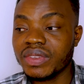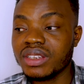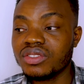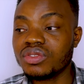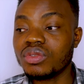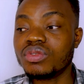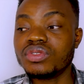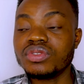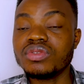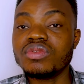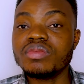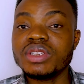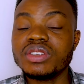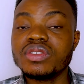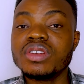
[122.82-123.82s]
so you will
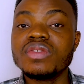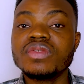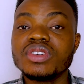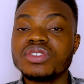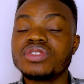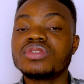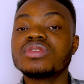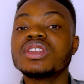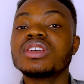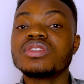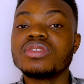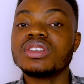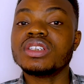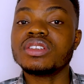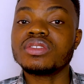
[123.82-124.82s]
be going for a student
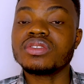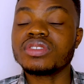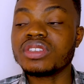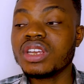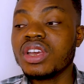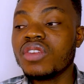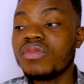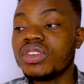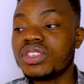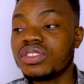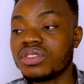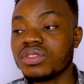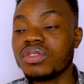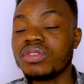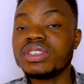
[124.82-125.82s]
college course, which
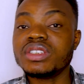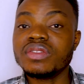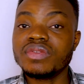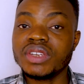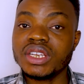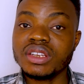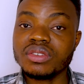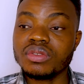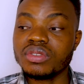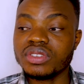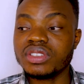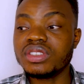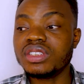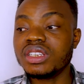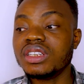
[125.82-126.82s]
is called the VA
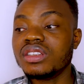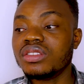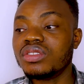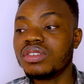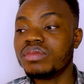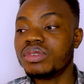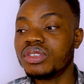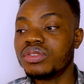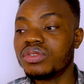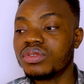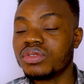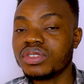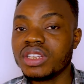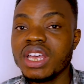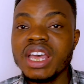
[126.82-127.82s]
course, DW
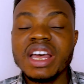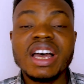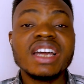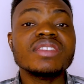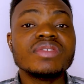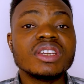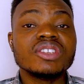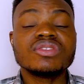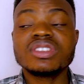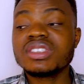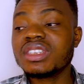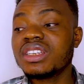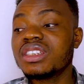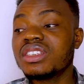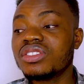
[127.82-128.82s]
course. And if you're
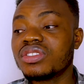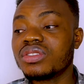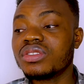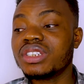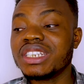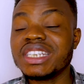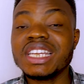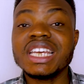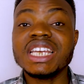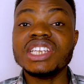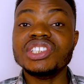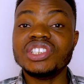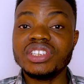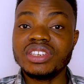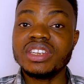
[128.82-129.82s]
interested in studying
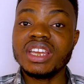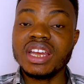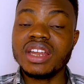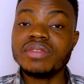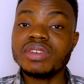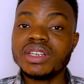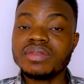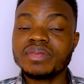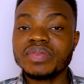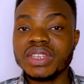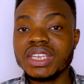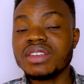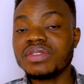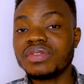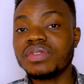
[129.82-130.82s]
engineering,
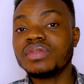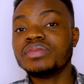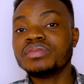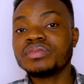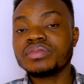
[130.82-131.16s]
if